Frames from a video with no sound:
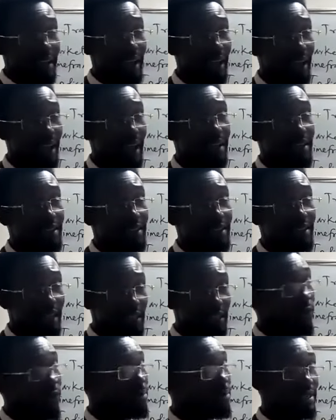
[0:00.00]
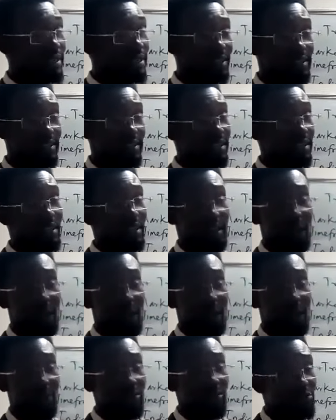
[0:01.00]
there and it has formed and it has started,
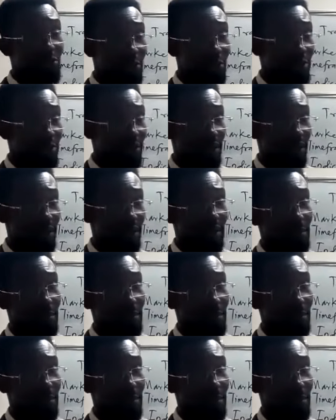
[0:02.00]
I'll just go away.